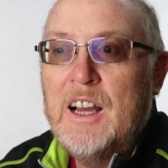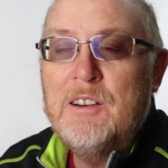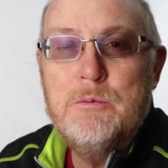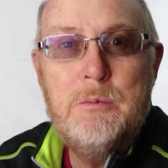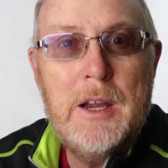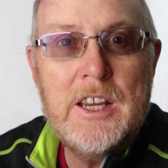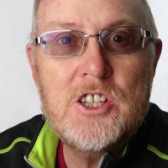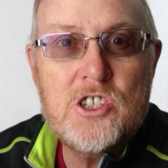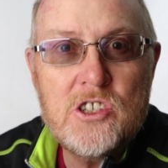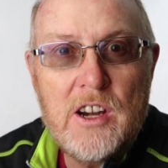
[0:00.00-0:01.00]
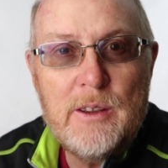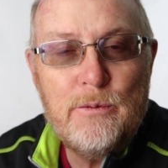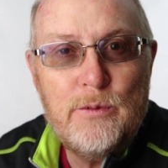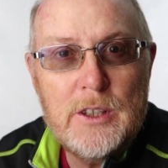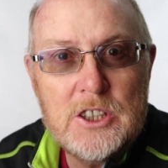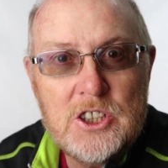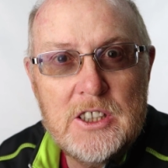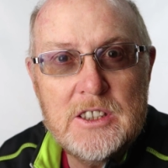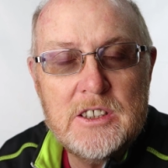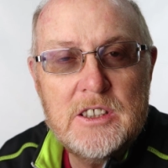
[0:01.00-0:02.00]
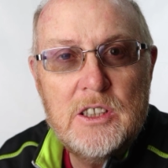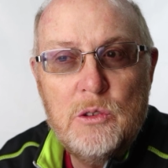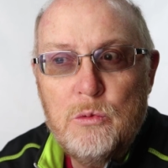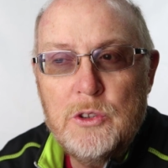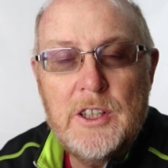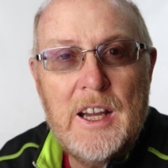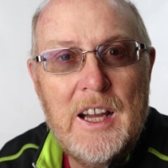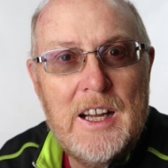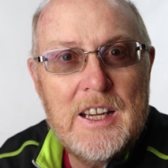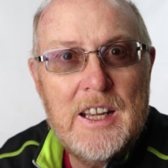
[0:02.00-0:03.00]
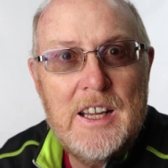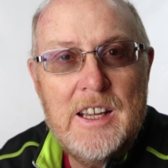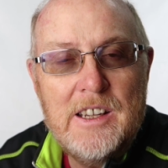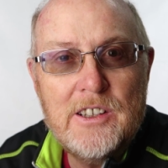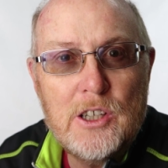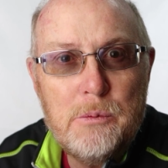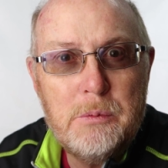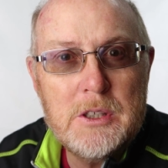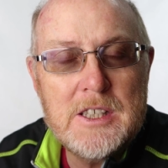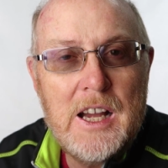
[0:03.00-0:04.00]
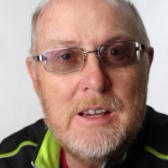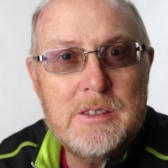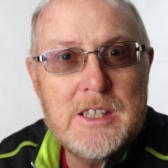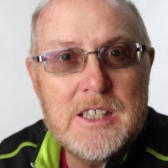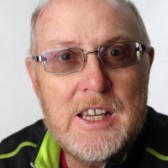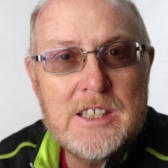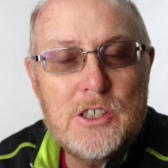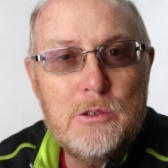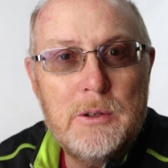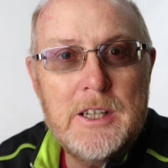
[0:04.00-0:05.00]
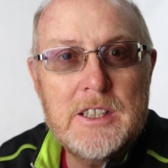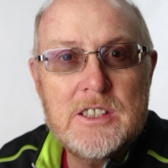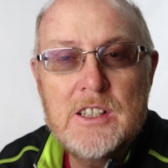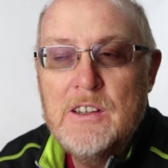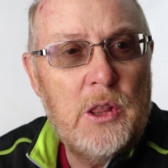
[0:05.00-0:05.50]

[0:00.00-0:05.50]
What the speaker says: I've made straight flushes, won the high hand a couple of times this last 2 weeks.